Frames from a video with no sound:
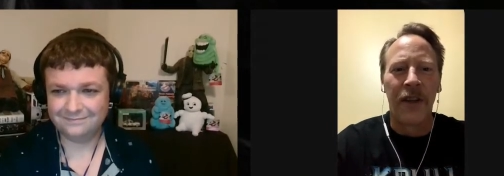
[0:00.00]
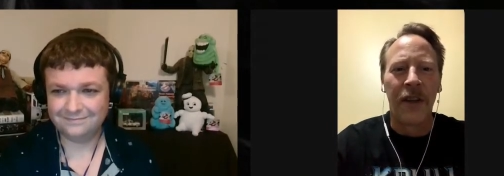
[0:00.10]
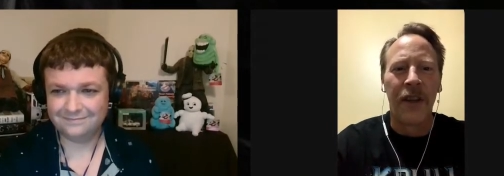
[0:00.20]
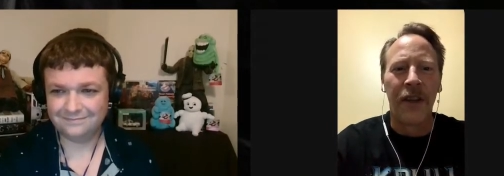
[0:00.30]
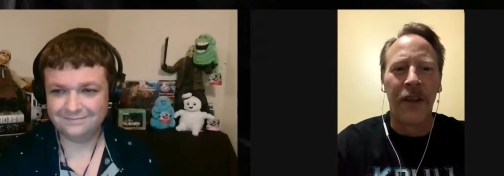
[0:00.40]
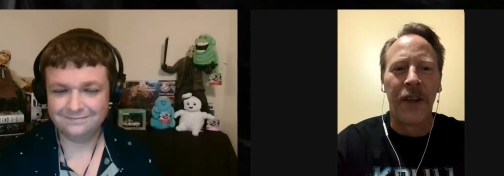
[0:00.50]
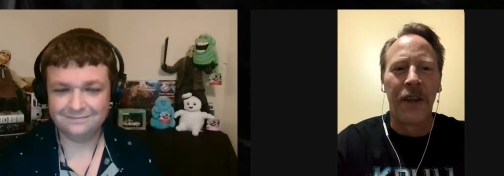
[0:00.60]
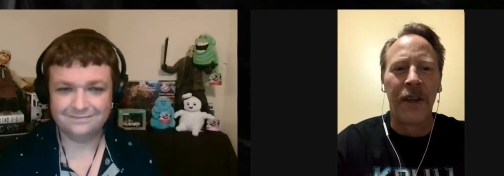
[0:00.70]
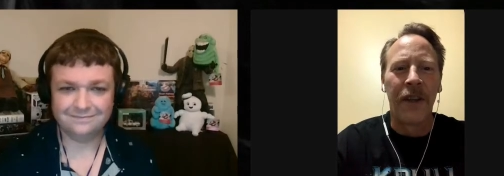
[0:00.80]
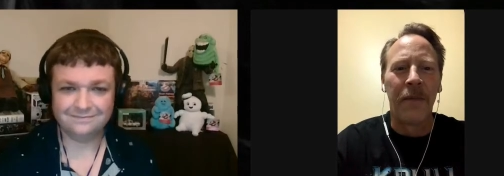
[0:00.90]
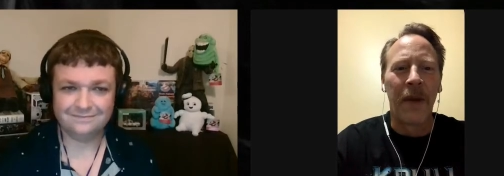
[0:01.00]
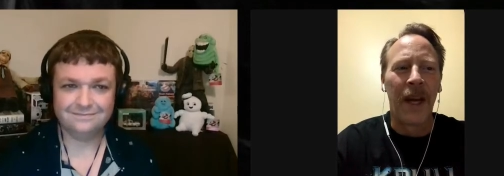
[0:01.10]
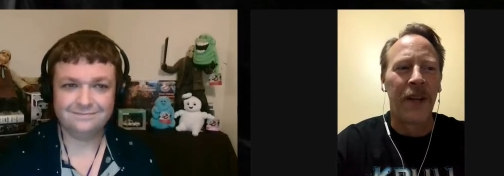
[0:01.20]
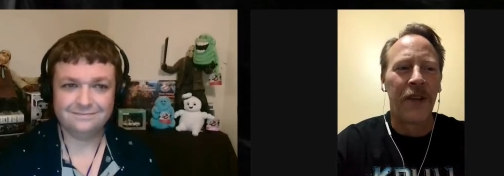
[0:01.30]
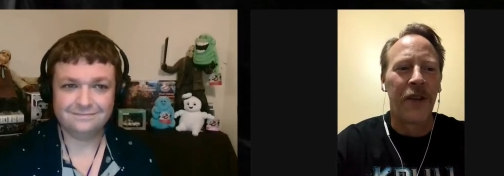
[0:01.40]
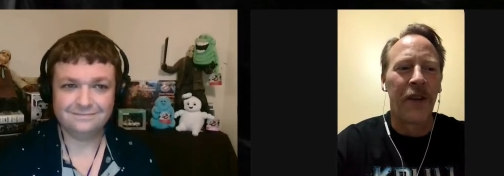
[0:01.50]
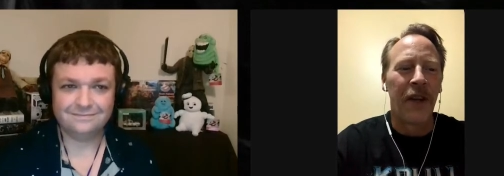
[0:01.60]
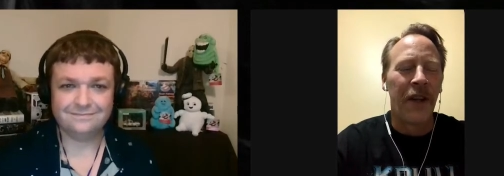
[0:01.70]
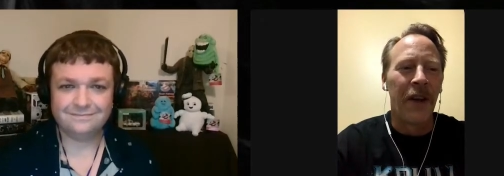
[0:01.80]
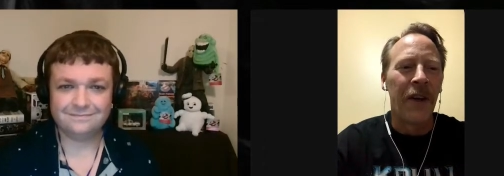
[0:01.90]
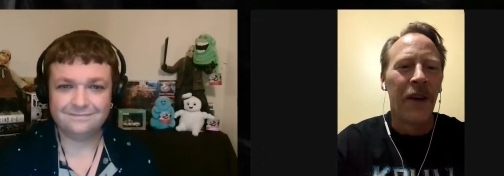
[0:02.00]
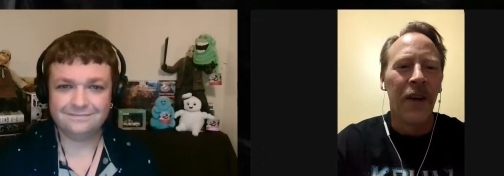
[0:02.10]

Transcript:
Speaker 1: Dillon, the the manager in there.